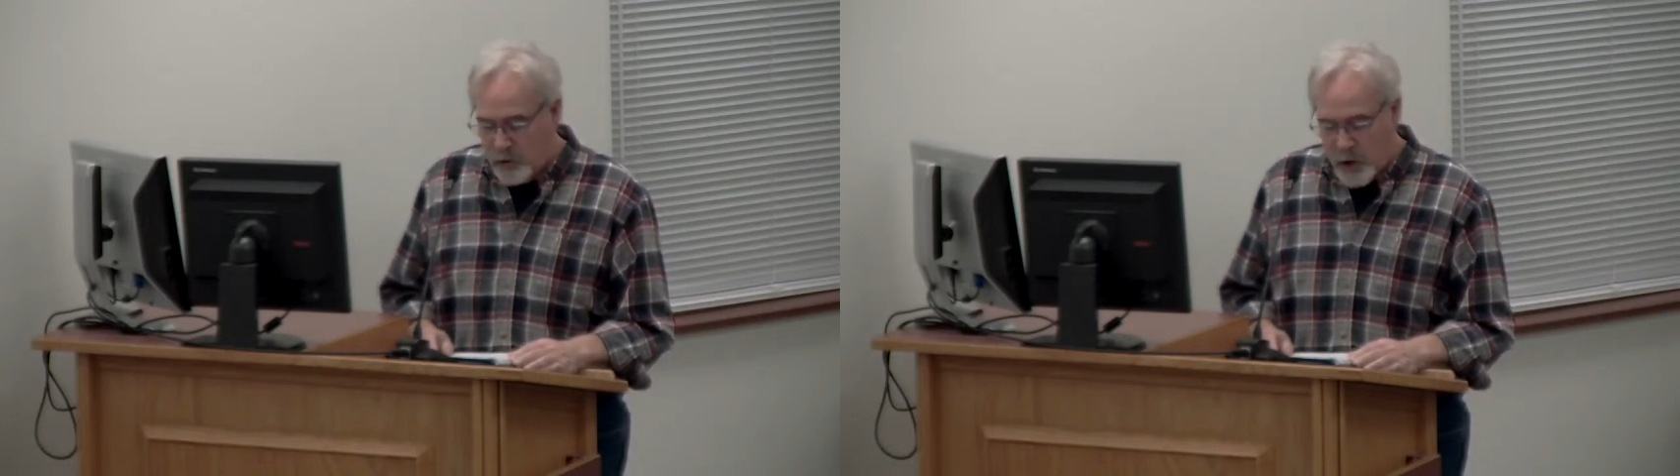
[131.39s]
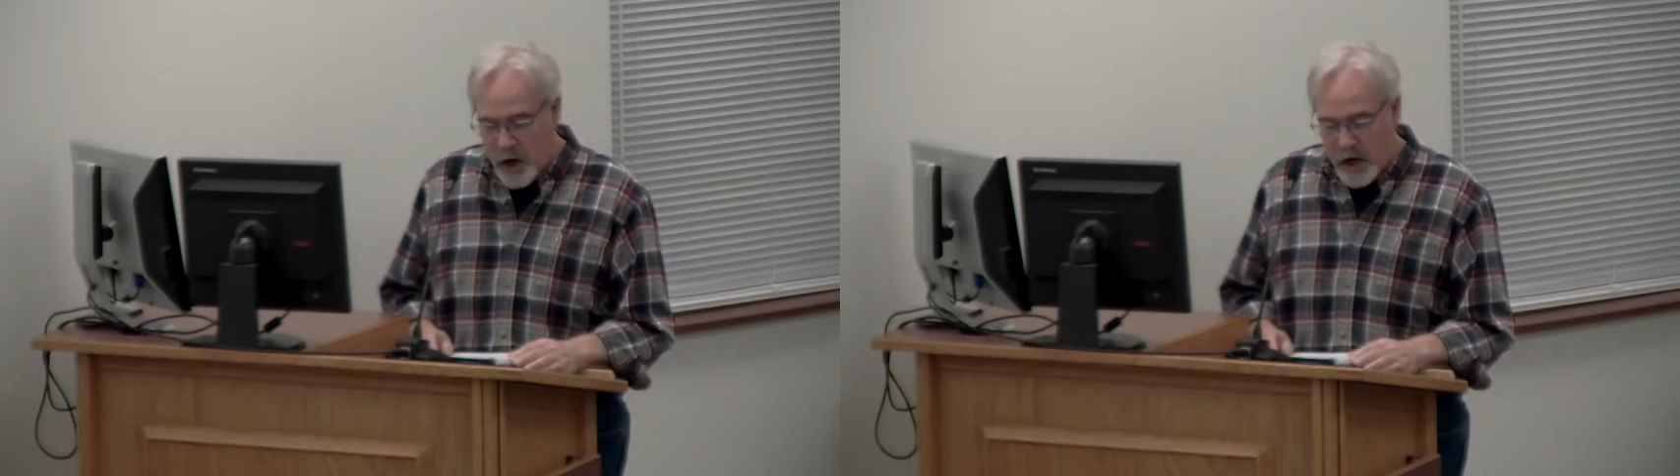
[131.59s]

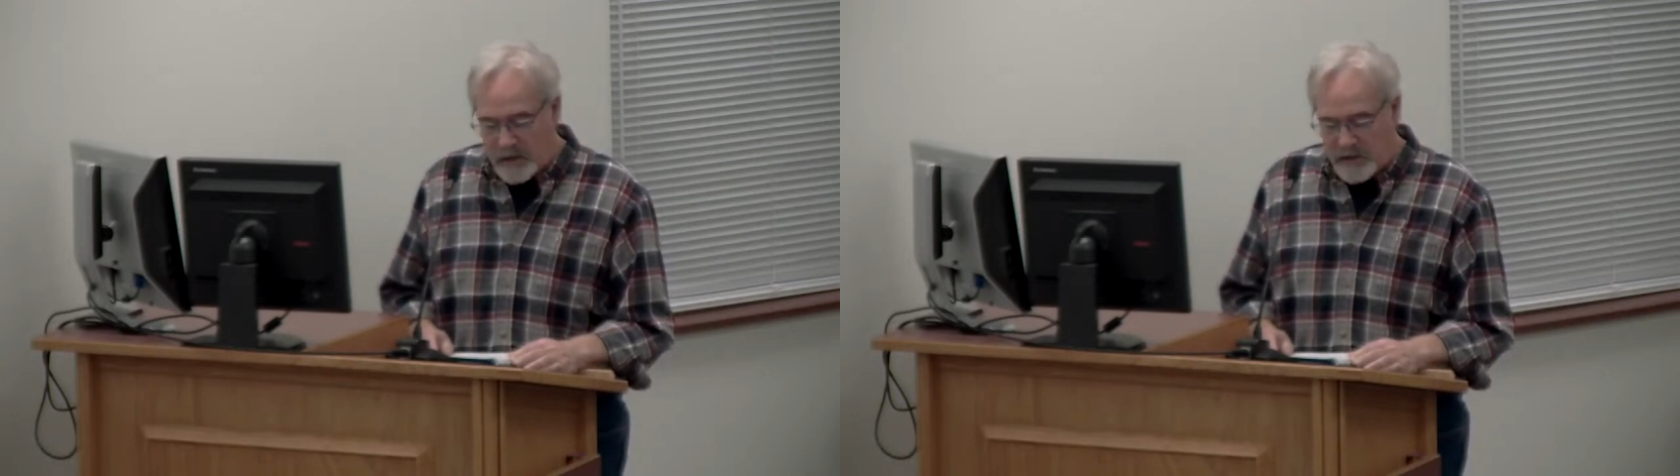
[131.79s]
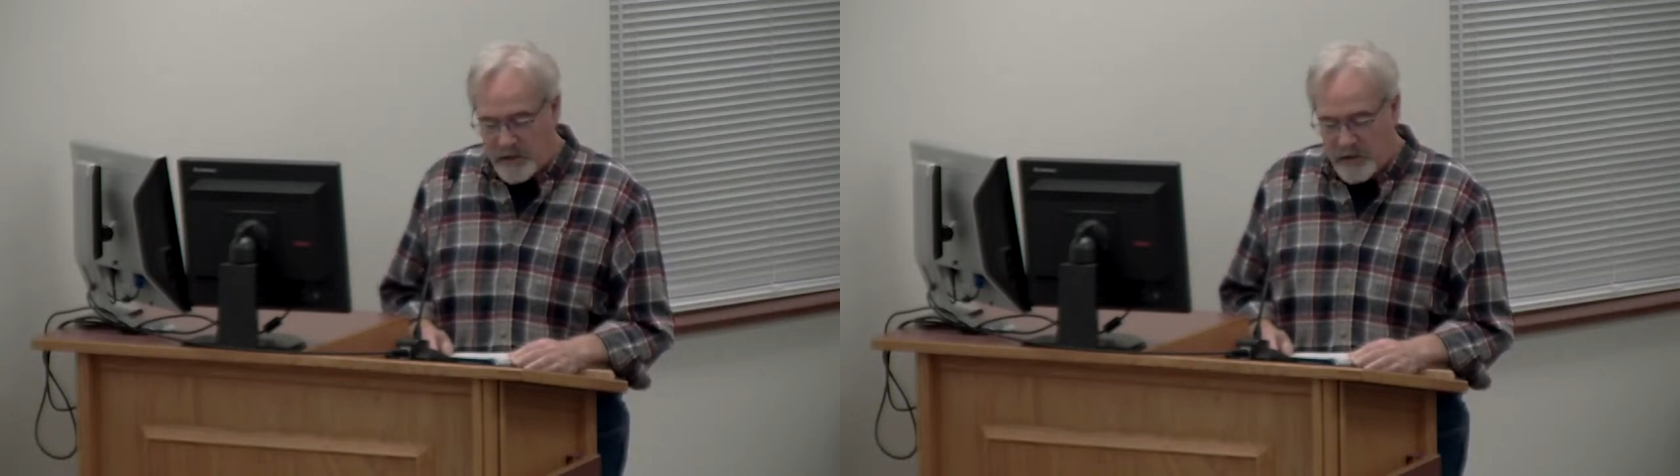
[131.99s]

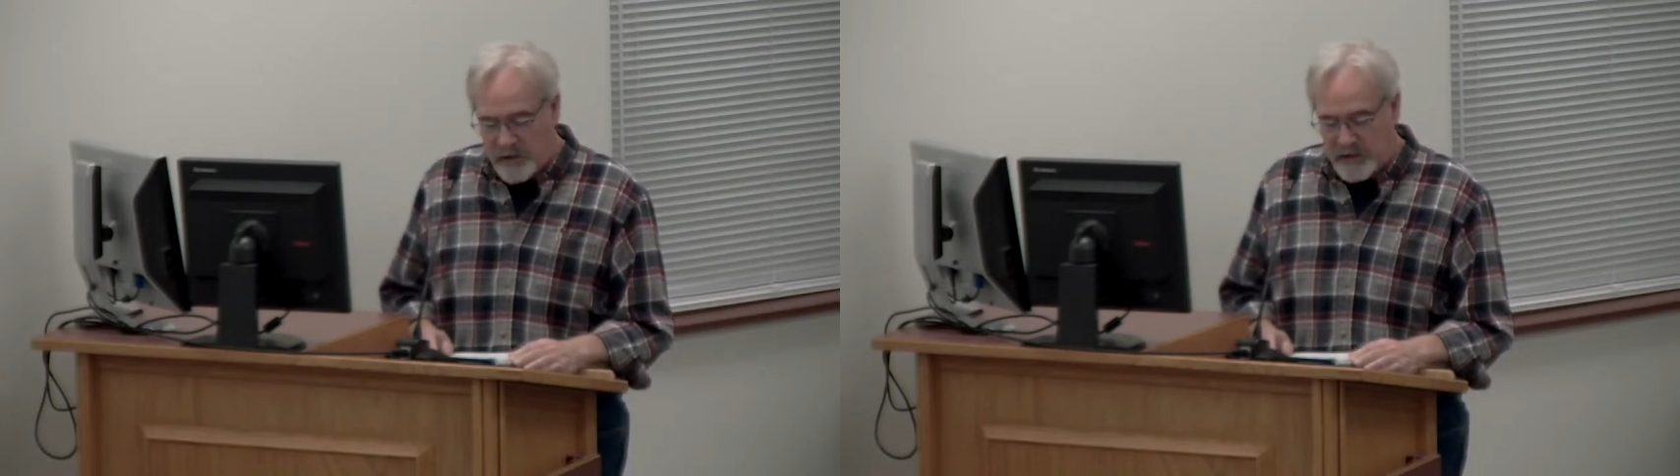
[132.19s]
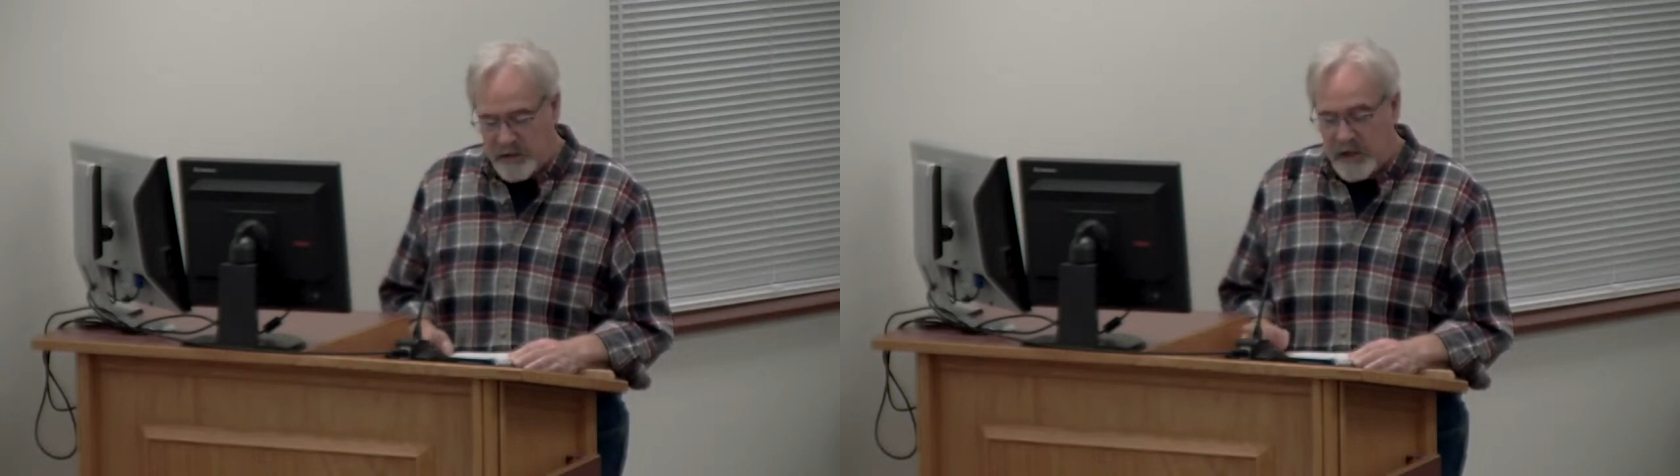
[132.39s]
costs to
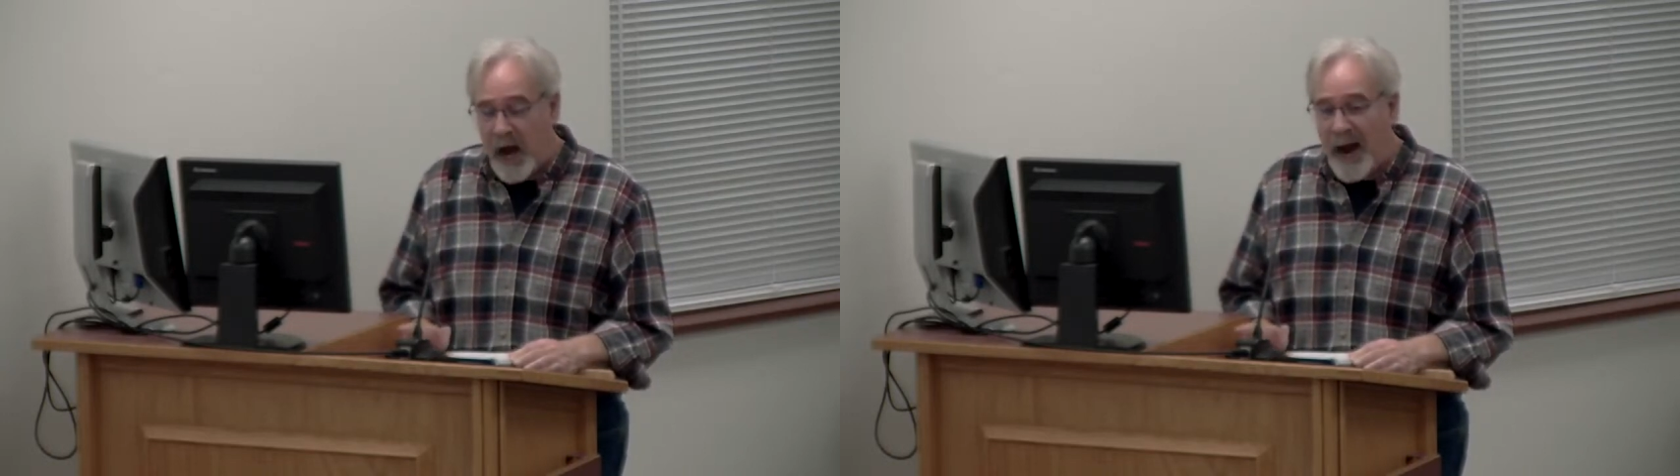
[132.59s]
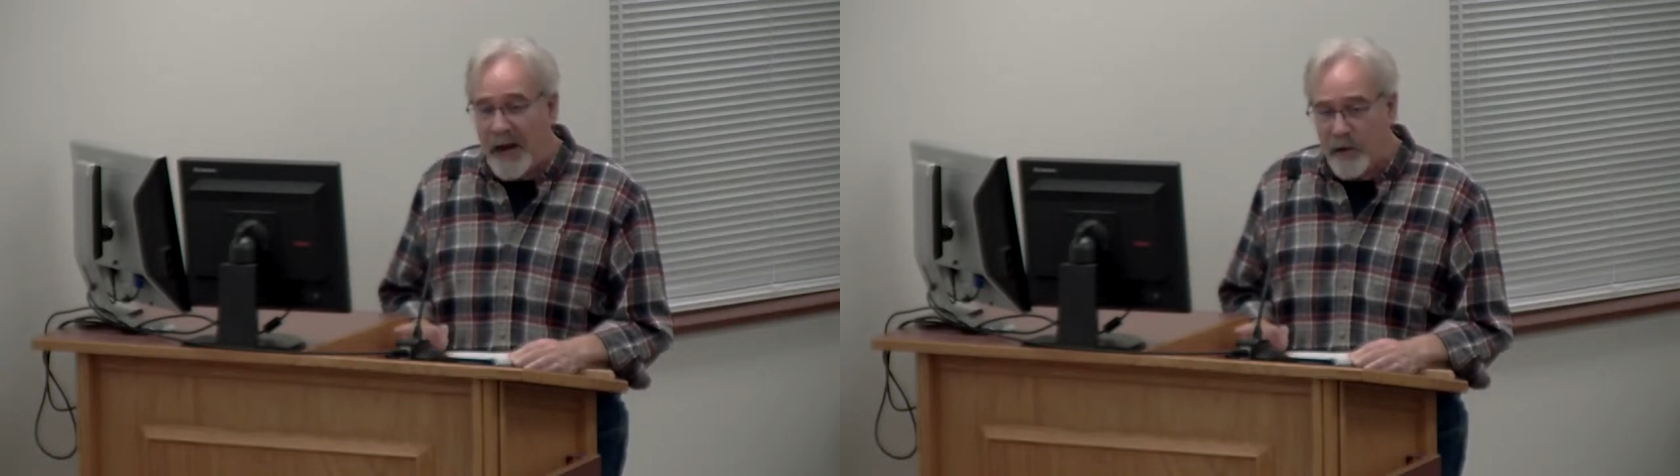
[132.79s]
this
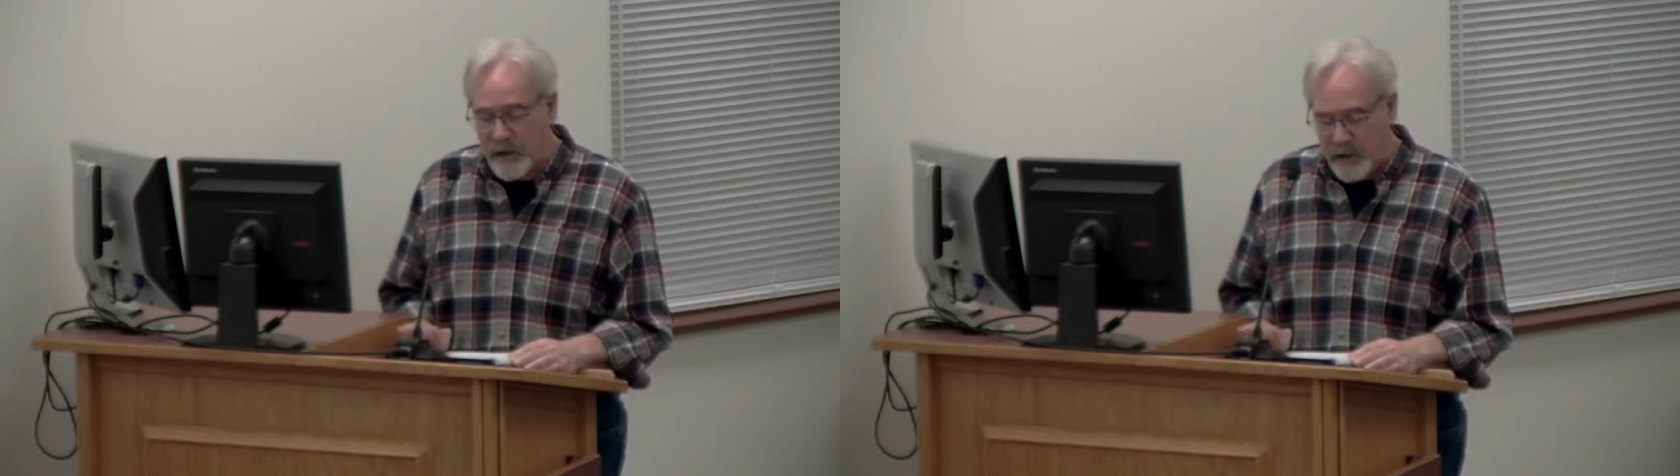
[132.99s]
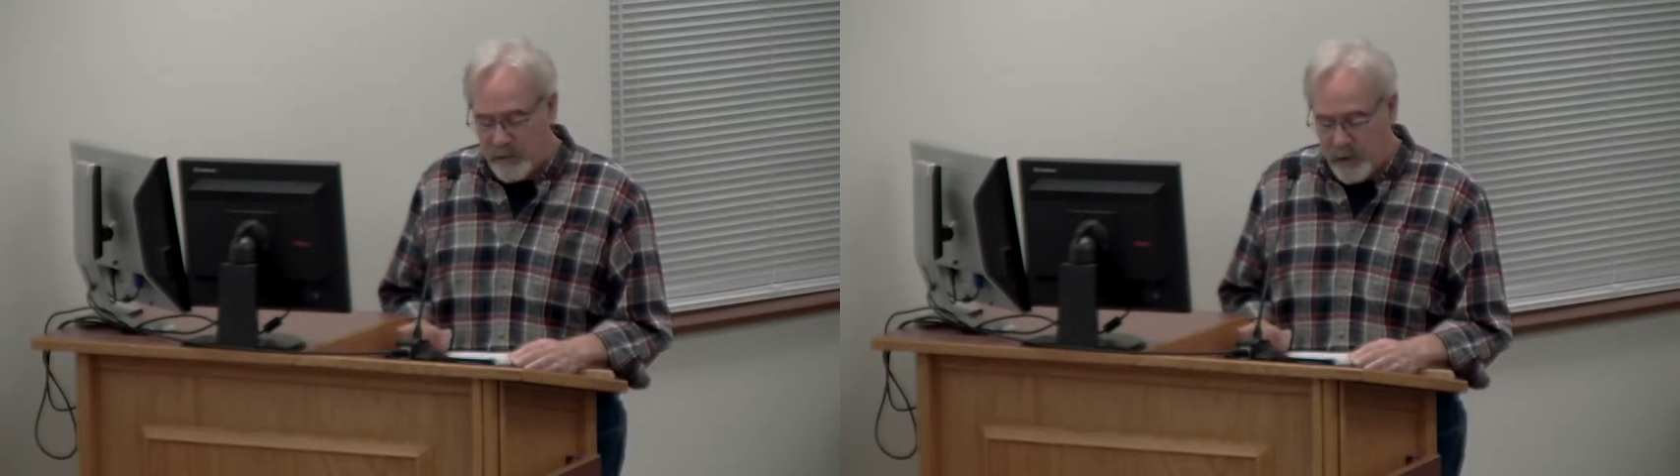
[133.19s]
entire
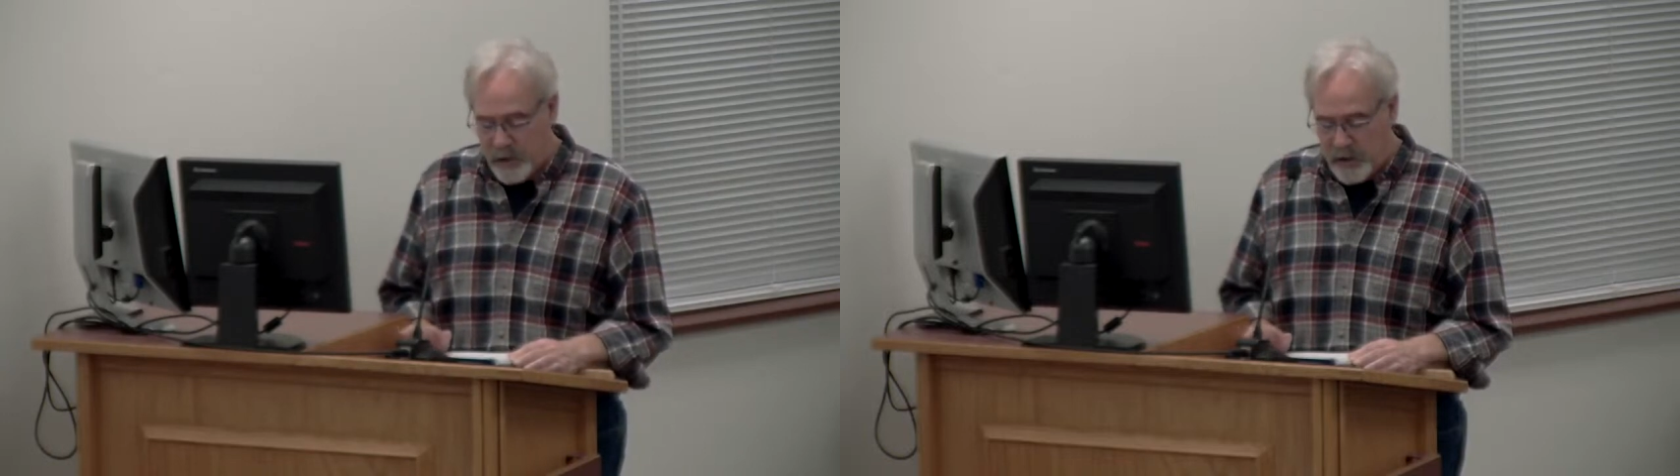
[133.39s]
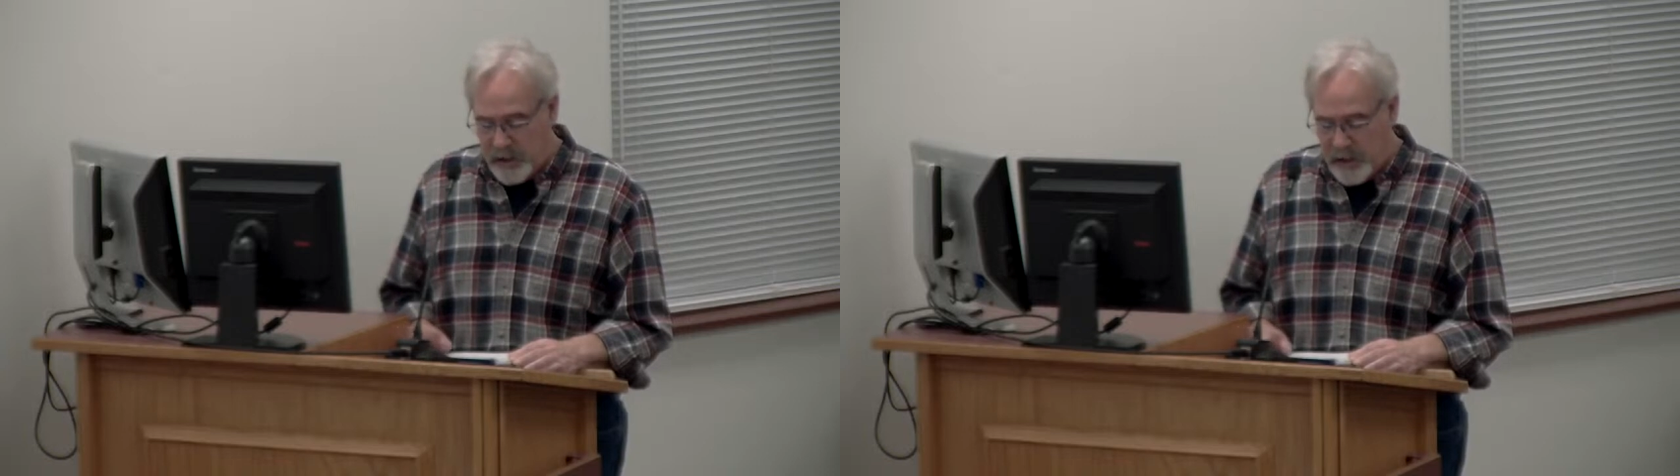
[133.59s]

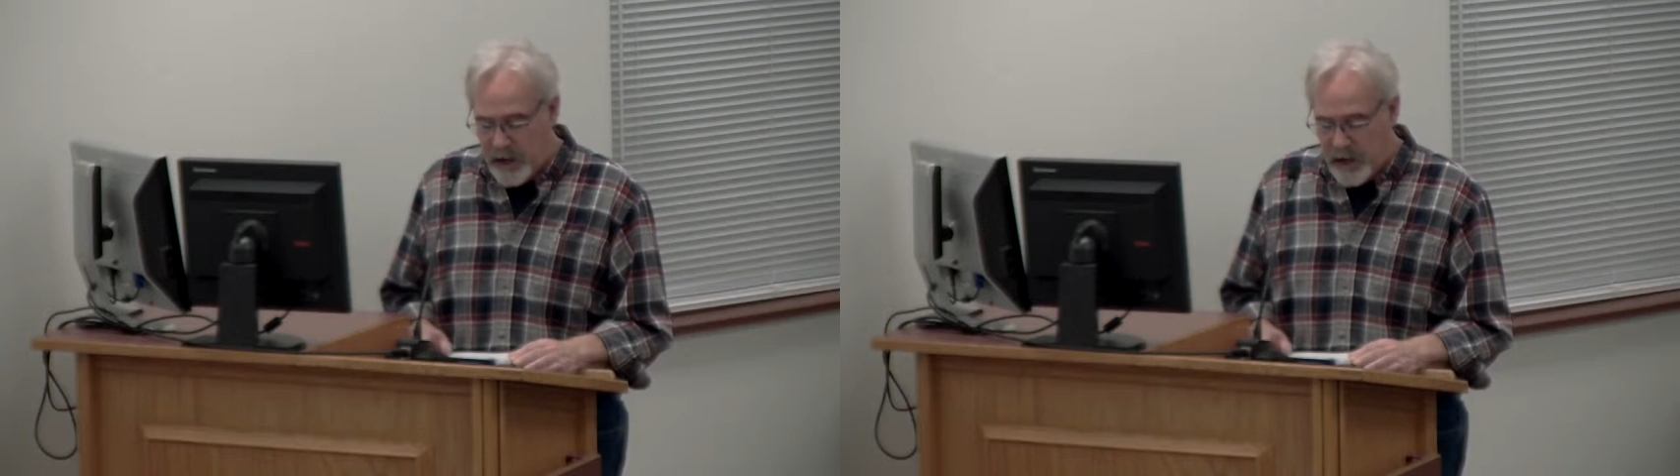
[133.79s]
community